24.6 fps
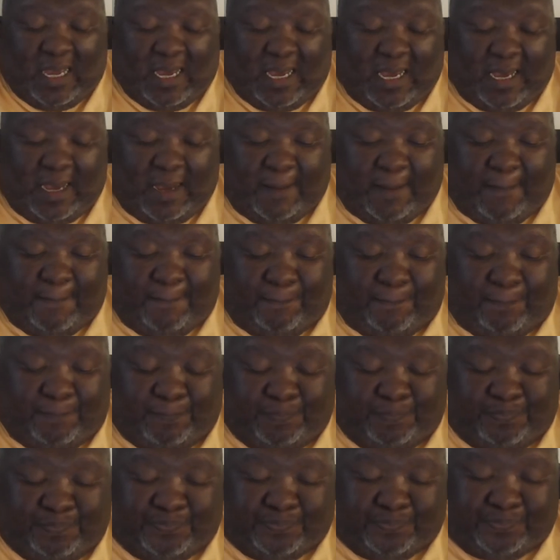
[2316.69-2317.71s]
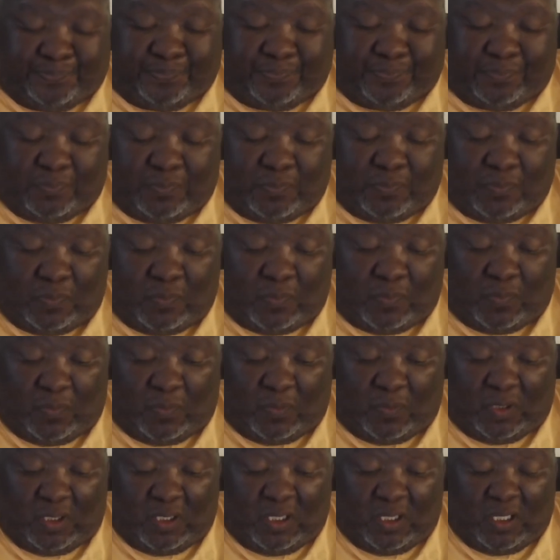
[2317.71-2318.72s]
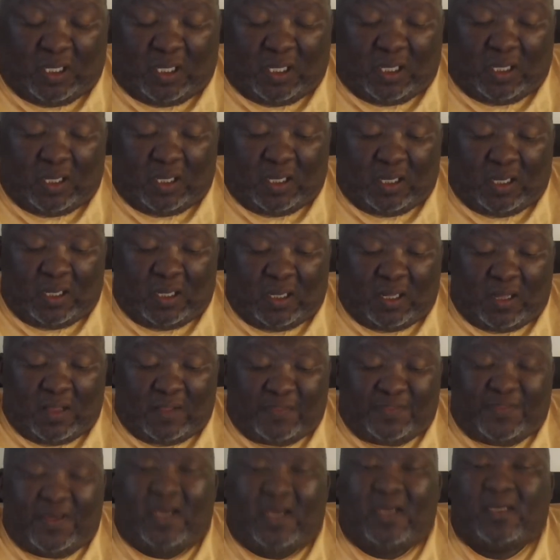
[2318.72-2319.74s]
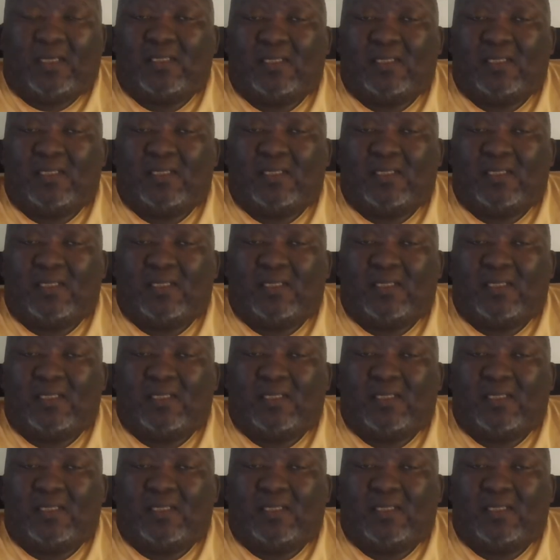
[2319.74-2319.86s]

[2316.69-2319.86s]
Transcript: There